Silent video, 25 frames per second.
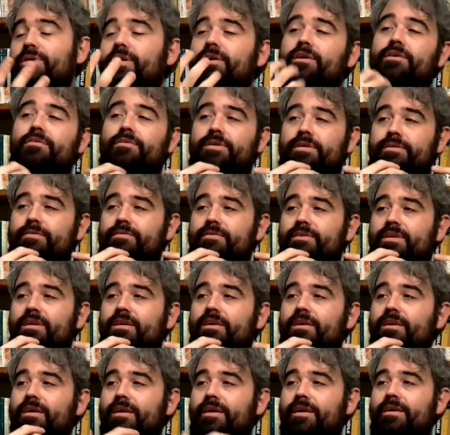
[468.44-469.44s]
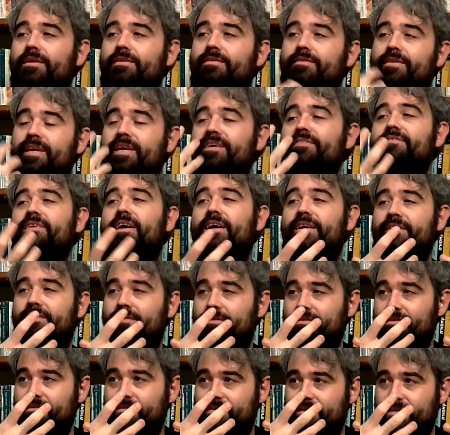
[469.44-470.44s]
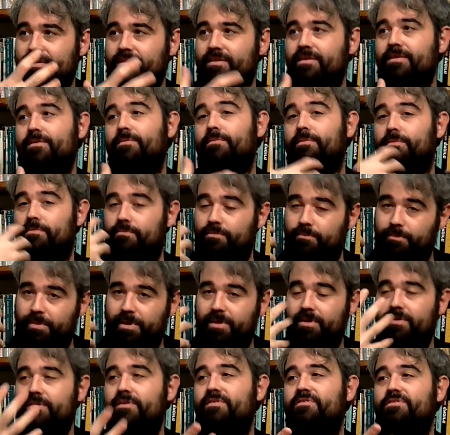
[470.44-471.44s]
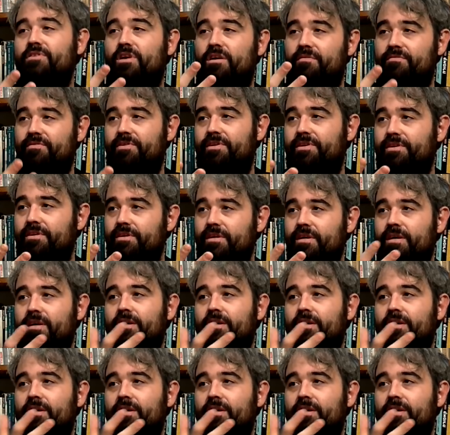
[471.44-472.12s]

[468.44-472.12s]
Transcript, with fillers: inherit and take titles and be the sovereign.